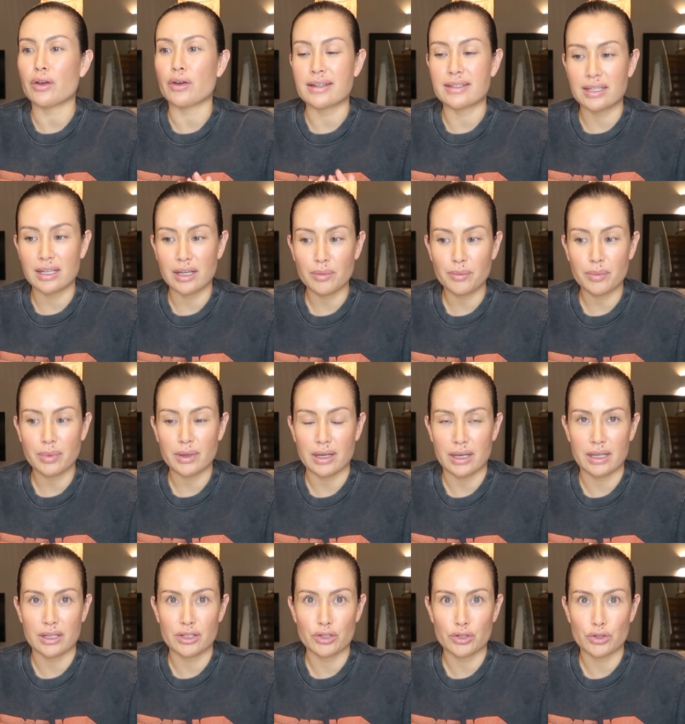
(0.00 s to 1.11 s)
a tip
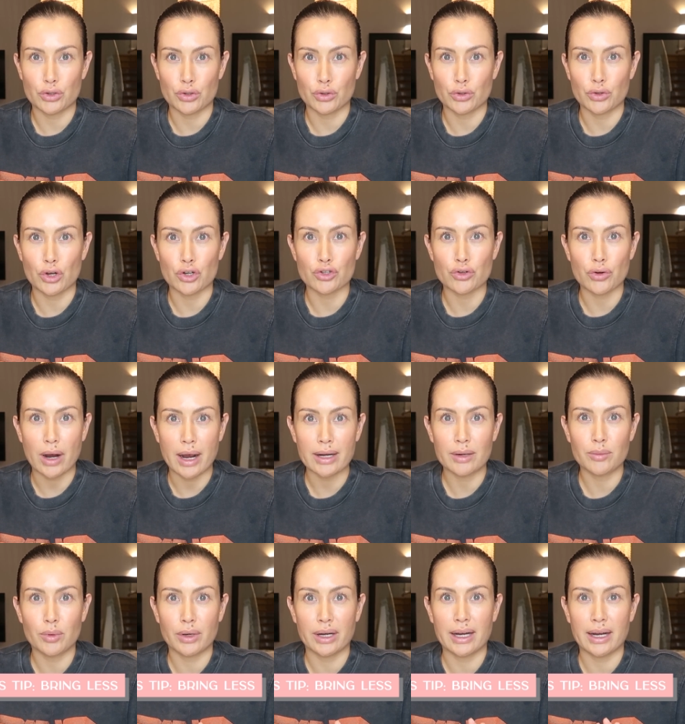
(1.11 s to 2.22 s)
is to try to
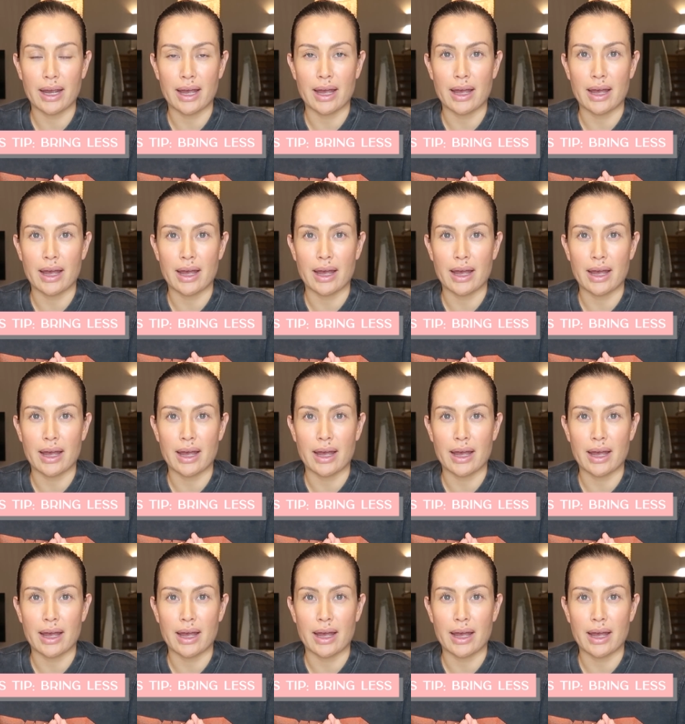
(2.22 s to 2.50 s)
bring